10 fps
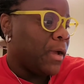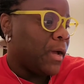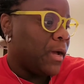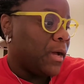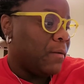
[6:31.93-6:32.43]

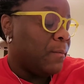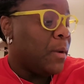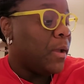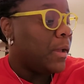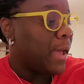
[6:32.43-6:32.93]
I
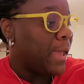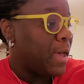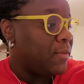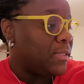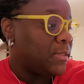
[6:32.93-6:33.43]

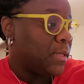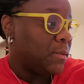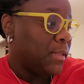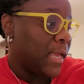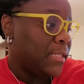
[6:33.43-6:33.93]
have
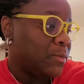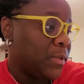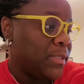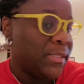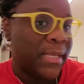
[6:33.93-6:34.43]
the next
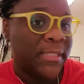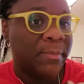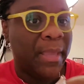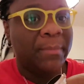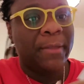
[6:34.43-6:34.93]
one says
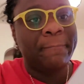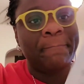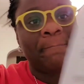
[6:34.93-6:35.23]
payment.